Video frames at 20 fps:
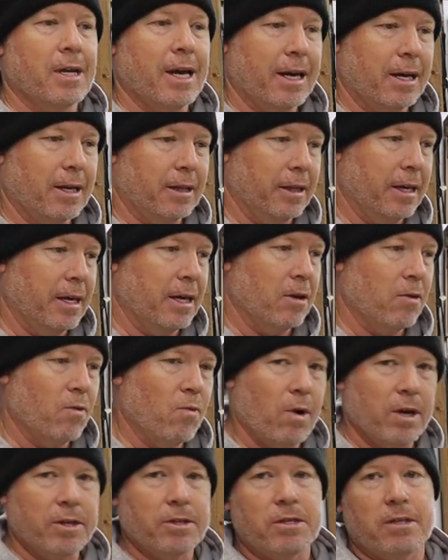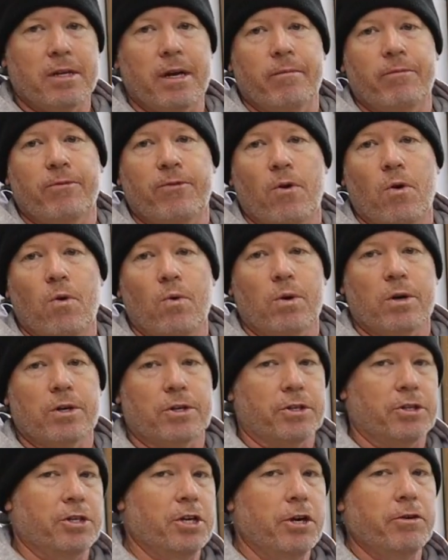likely 1 step
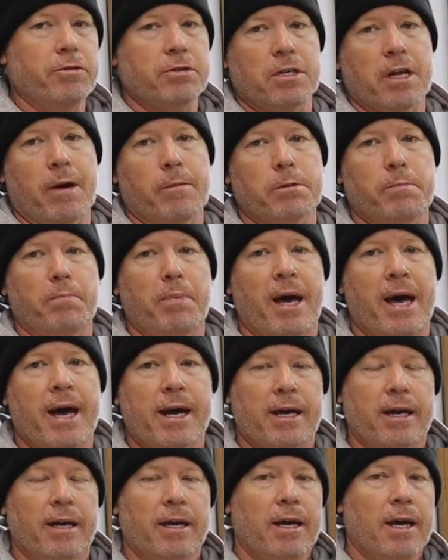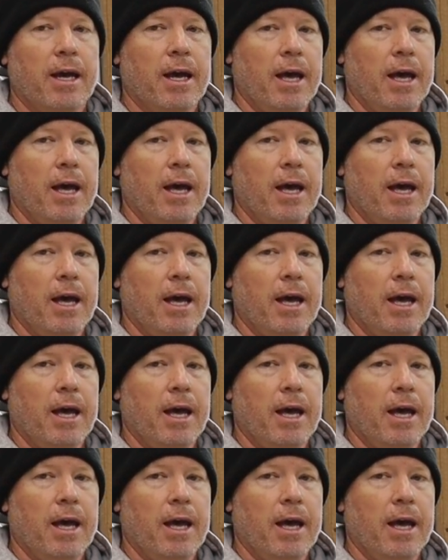forward, 2 steps back